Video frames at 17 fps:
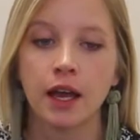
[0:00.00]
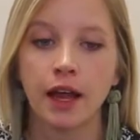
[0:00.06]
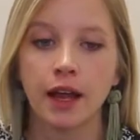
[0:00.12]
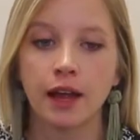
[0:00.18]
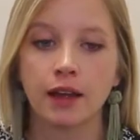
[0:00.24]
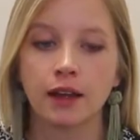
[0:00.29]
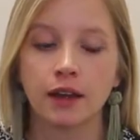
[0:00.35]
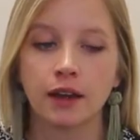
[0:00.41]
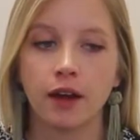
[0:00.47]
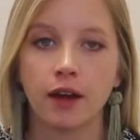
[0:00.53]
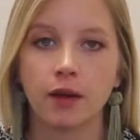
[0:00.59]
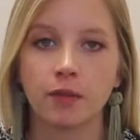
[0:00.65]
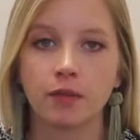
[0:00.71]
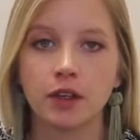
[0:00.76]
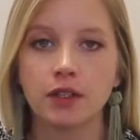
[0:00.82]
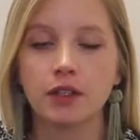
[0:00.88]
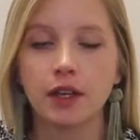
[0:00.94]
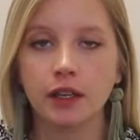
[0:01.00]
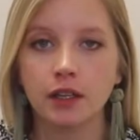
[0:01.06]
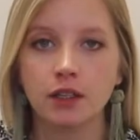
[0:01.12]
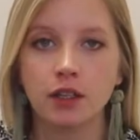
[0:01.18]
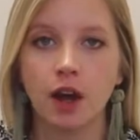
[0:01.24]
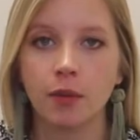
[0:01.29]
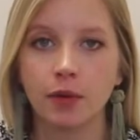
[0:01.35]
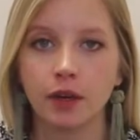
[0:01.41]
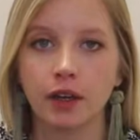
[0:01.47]
And the second
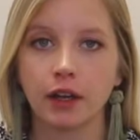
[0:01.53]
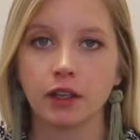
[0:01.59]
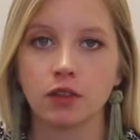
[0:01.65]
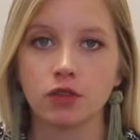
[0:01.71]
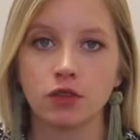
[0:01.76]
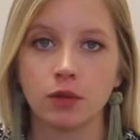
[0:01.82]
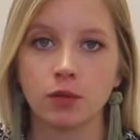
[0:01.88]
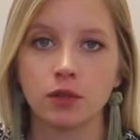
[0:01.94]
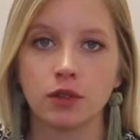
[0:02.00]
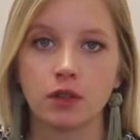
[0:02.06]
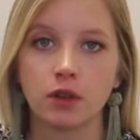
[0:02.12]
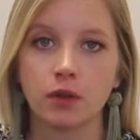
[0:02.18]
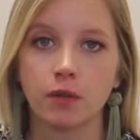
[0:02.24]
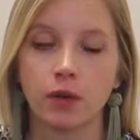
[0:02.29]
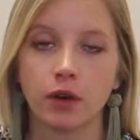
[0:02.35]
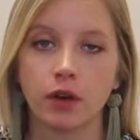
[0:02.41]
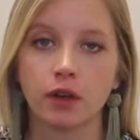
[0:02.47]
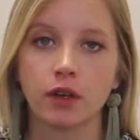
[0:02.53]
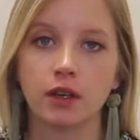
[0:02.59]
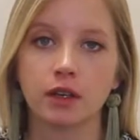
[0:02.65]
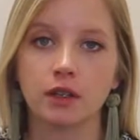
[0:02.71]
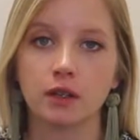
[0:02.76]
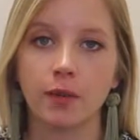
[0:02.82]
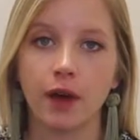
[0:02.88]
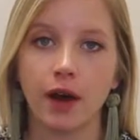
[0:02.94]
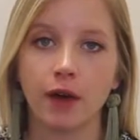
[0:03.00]
topic I contribute to the book
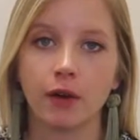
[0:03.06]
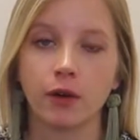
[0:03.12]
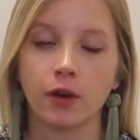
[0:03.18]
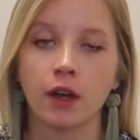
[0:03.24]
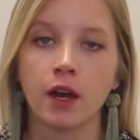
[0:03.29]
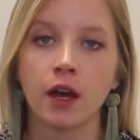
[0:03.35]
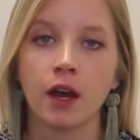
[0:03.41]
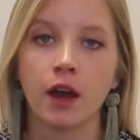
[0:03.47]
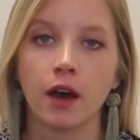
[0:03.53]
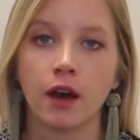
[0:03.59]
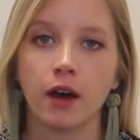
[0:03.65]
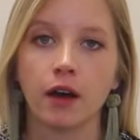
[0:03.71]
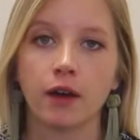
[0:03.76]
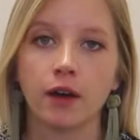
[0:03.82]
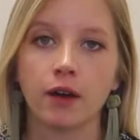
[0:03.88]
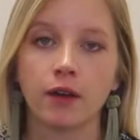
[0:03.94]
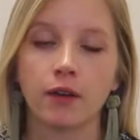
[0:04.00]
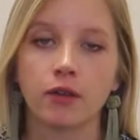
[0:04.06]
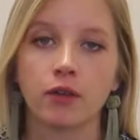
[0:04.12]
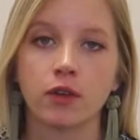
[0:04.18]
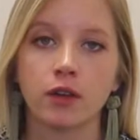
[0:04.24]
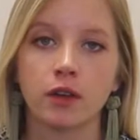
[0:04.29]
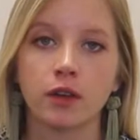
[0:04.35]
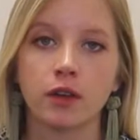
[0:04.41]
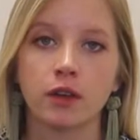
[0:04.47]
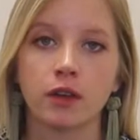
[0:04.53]
is about
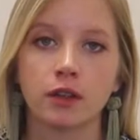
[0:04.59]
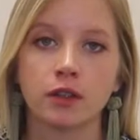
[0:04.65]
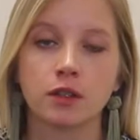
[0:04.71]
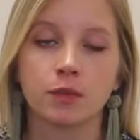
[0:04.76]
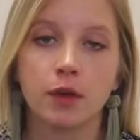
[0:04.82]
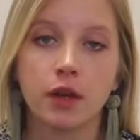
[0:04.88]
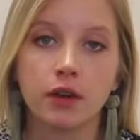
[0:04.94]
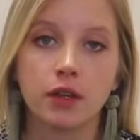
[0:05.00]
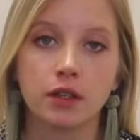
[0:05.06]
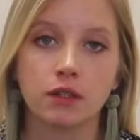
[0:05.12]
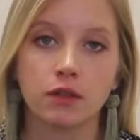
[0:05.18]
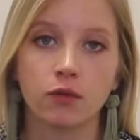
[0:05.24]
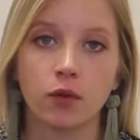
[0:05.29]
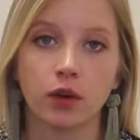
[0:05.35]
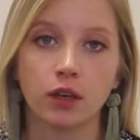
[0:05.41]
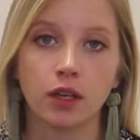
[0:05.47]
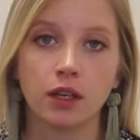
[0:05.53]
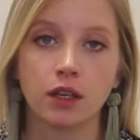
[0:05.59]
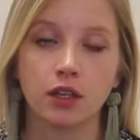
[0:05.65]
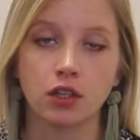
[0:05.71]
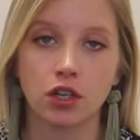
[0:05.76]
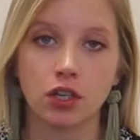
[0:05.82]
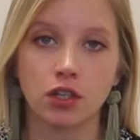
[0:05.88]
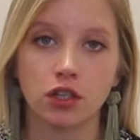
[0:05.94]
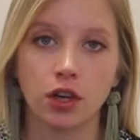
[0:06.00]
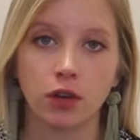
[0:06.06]
the experience of working at
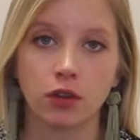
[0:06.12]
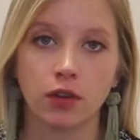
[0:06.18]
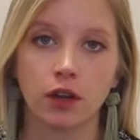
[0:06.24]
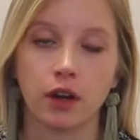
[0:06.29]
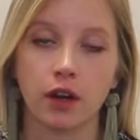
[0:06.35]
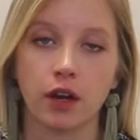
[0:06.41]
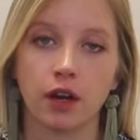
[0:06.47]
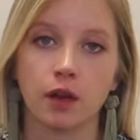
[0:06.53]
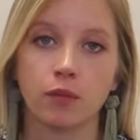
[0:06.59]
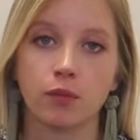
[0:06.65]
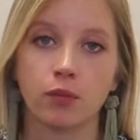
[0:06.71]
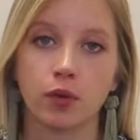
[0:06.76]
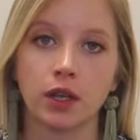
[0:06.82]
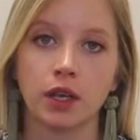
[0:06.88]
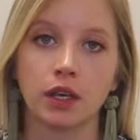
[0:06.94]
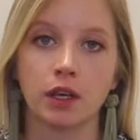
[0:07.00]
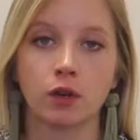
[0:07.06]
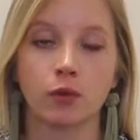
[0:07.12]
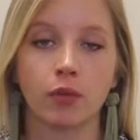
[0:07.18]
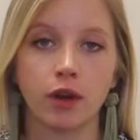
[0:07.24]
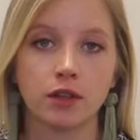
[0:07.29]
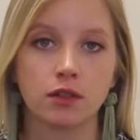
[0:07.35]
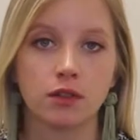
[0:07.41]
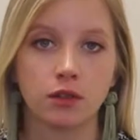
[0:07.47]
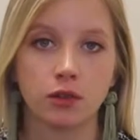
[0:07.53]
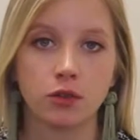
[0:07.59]
Change Healthcare and bringing
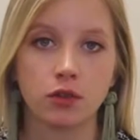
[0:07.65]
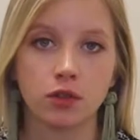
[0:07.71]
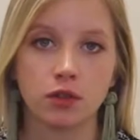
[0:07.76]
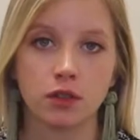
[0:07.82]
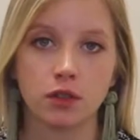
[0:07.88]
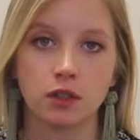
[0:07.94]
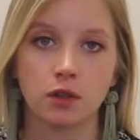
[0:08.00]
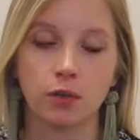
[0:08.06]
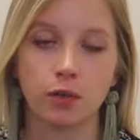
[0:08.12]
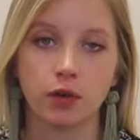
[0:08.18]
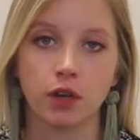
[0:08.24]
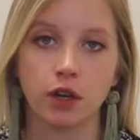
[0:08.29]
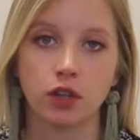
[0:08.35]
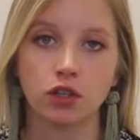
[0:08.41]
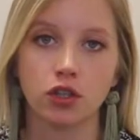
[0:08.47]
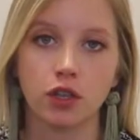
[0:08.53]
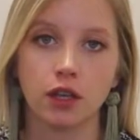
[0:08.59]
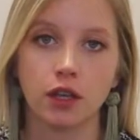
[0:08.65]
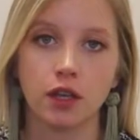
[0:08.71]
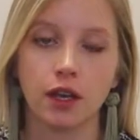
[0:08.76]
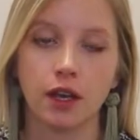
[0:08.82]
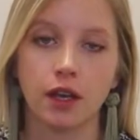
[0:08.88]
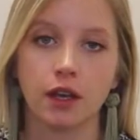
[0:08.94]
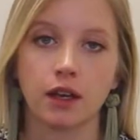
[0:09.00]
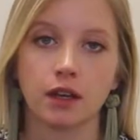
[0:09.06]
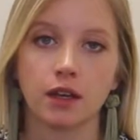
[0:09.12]
enterprise solutions into production.
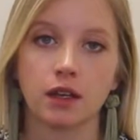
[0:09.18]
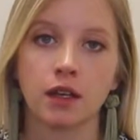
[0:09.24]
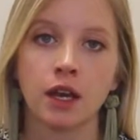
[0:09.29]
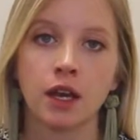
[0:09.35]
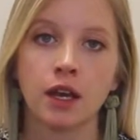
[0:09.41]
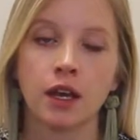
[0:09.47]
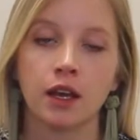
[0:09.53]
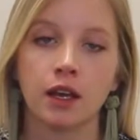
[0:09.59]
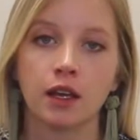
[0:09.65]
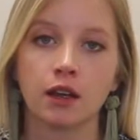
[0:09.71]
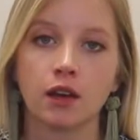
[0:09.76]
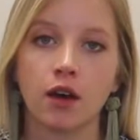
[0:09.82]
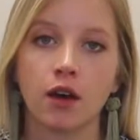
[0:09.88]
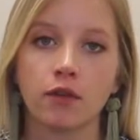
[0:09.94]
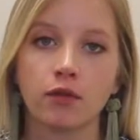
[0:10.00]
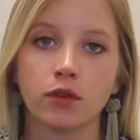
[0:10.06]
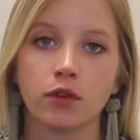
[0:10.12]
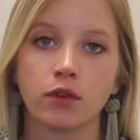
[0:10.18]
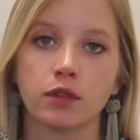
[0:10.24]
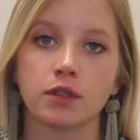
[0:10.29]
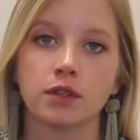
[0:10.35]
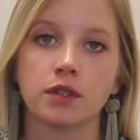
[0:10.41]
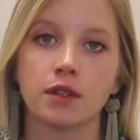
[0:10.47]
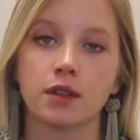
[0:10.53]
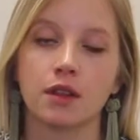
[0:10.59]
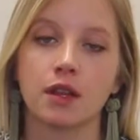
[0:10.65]
And it
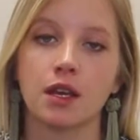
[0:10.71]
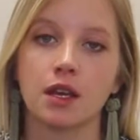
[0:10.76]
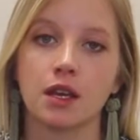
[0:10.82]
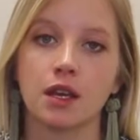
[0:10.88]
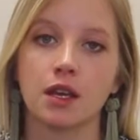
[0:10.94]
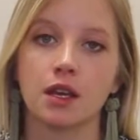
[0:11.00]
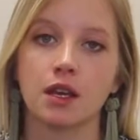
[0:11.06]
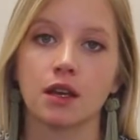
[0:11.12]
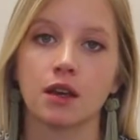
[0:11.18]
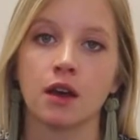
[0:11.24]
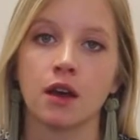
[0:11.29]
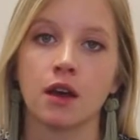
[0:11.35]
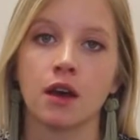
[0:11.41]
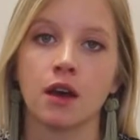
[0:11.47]
covers the